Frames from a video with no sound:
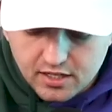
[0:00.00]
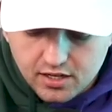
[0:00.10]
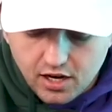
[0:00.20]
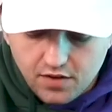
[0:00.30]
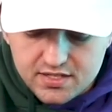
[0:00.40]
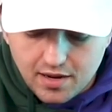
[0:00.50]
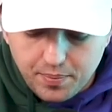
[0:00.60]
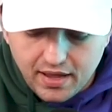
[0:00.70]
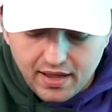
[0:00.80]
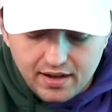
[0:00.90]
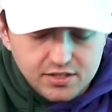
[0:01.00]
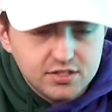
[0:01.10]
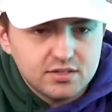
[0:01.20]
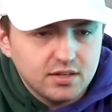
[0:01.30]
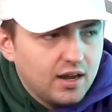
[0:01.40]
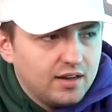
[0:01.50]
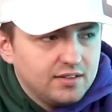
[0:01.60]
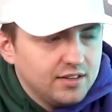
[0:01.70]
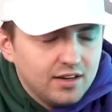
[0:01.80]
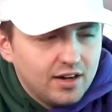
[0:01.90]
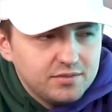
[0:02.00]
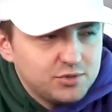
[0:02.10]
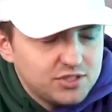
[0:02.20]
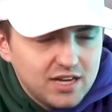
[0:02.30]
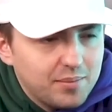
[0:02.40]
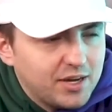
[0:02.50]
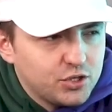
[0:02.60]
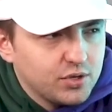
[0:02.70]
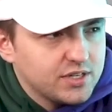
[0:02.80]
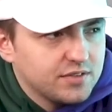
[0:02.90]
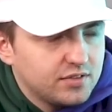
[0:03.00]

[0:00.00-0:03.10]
Coffee's not bad. I'm just not my choice of.